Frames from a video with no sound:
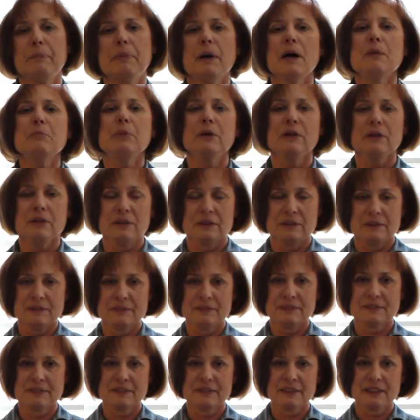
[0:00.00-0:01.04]
bubble.
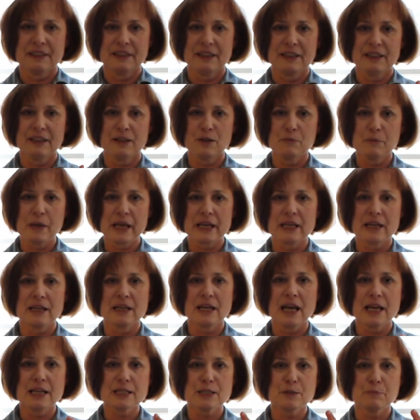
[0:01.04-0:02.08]
It'll make a
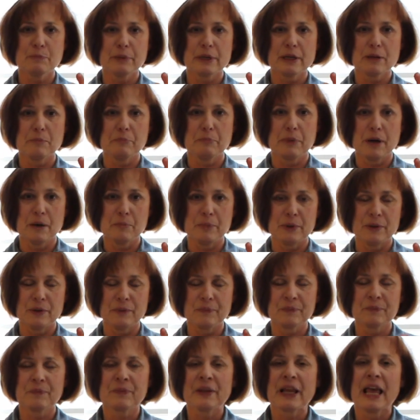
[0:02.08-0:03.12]
nice big bubble.
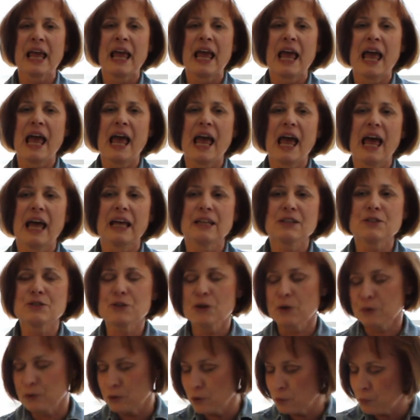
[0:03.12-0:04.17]
And
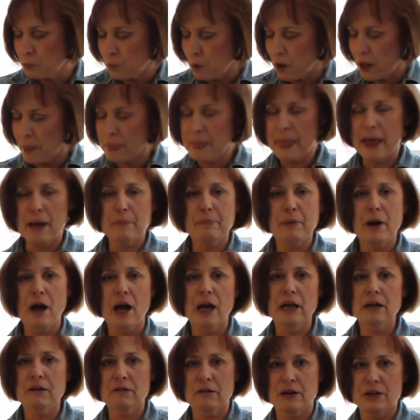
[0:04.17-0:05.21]
so you want that
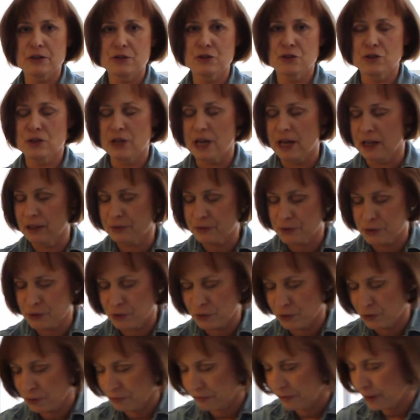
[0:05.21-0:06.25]
pie crust shell
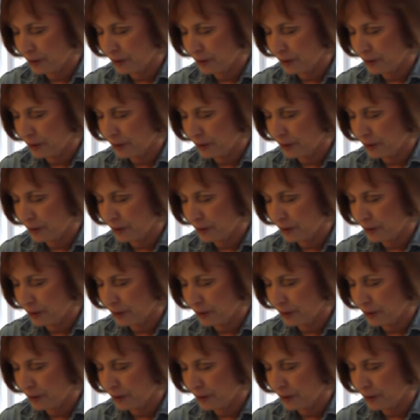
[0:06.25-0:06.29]
to